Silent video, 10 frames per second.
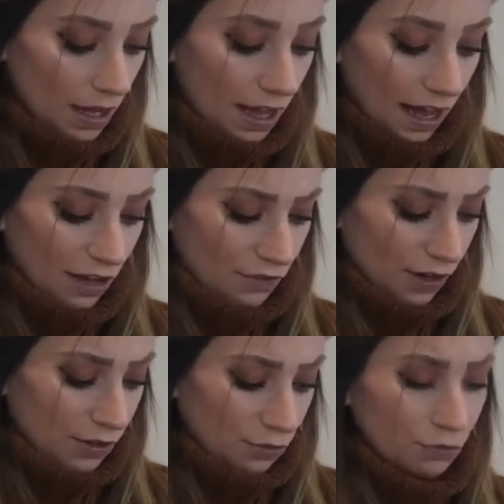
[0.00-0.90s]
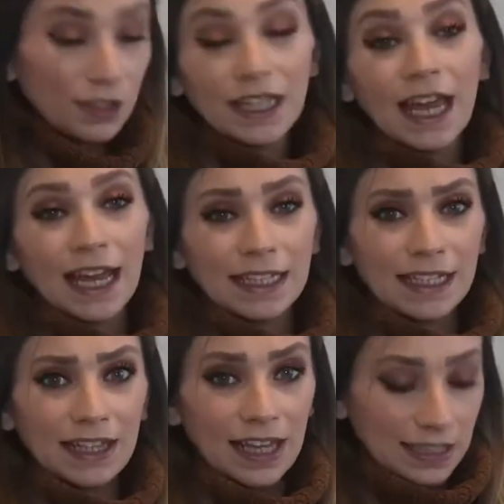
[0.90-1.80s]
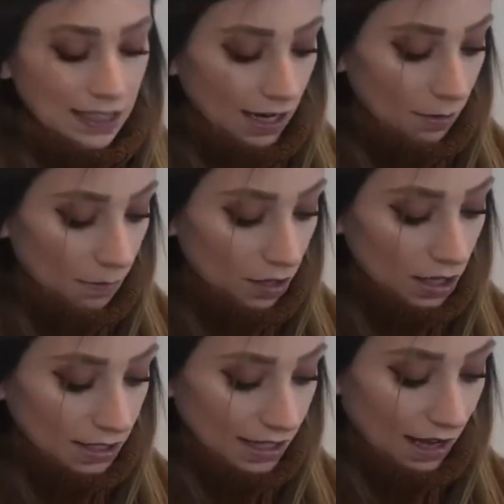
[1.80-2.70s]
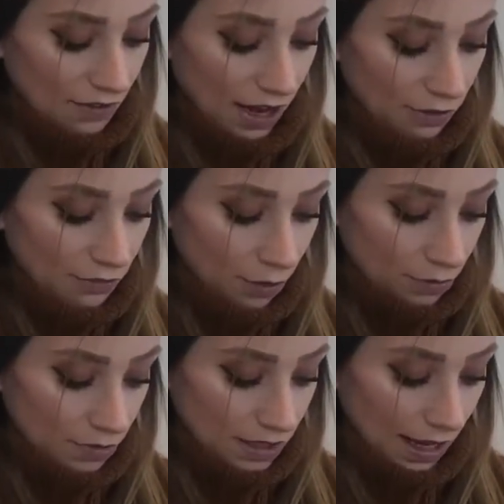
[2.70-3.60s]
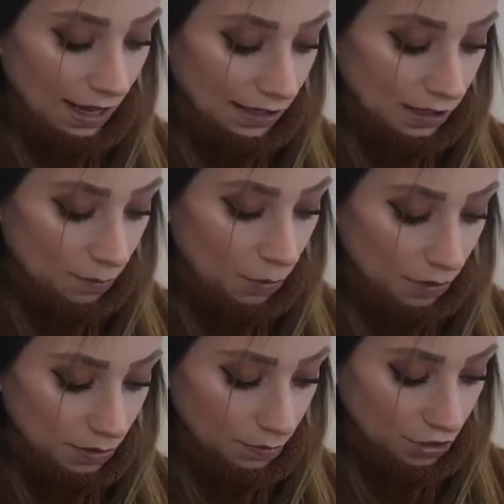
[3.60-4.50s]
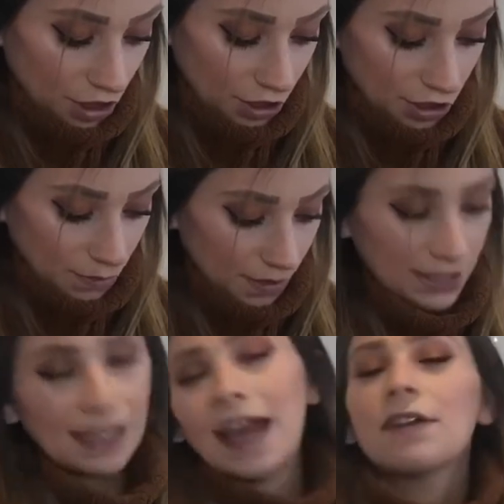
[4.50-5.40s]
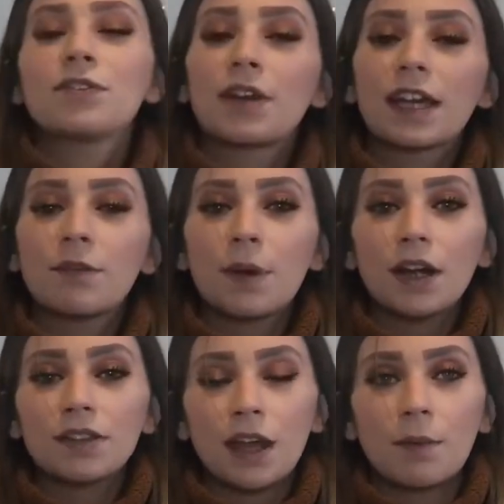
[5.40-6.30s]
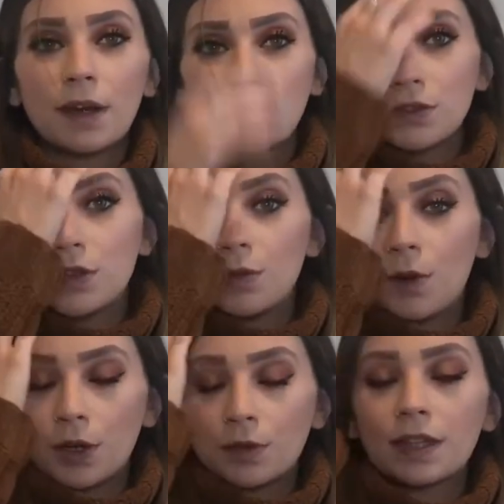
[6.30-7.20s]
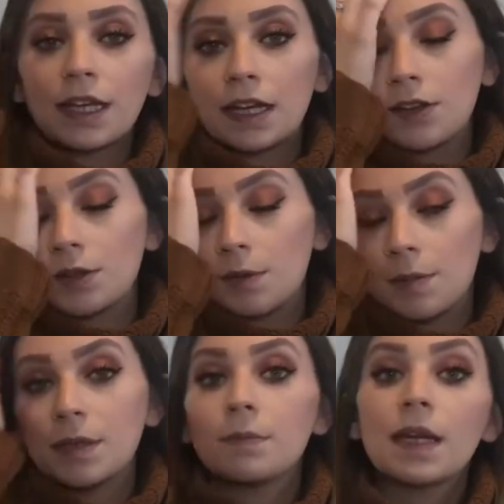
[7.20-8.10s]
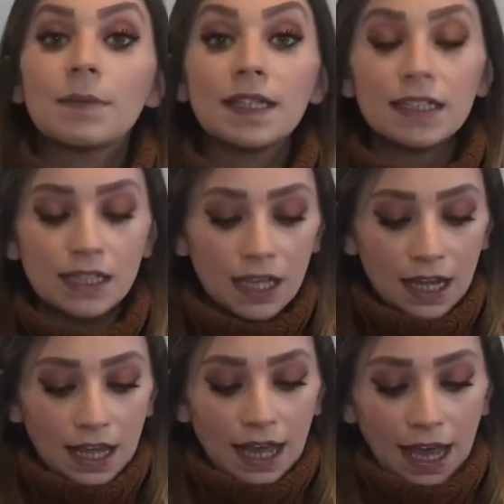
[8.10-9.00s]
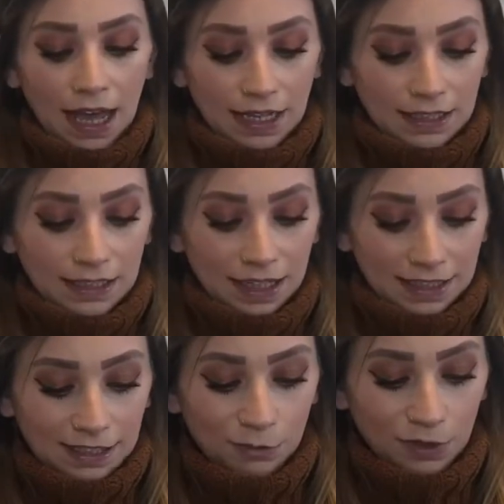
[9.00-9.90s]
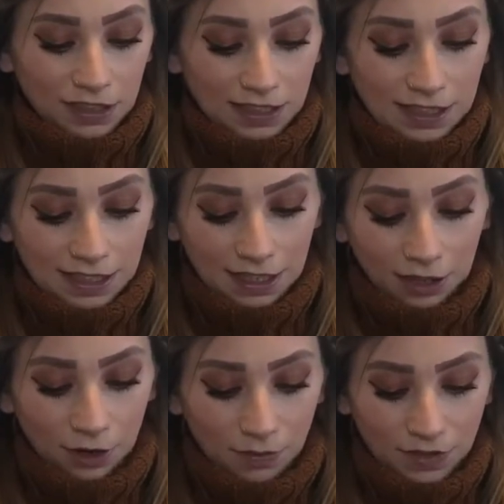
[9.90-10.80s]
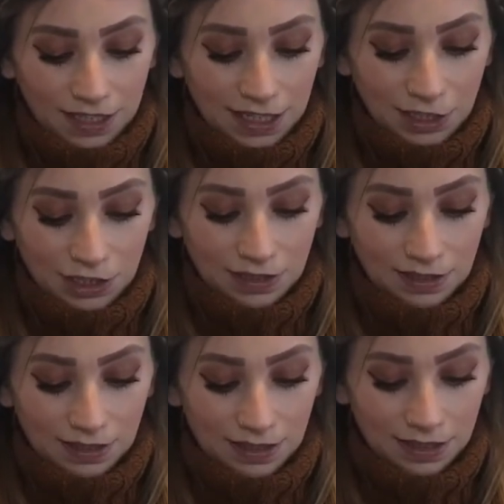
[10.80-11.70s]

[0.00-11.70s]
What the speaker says: I found it really handy last time to have headphones and a portable charger because after I gave birth I went onto a ward with like other women and babies and I didn't want to listen to their conversations.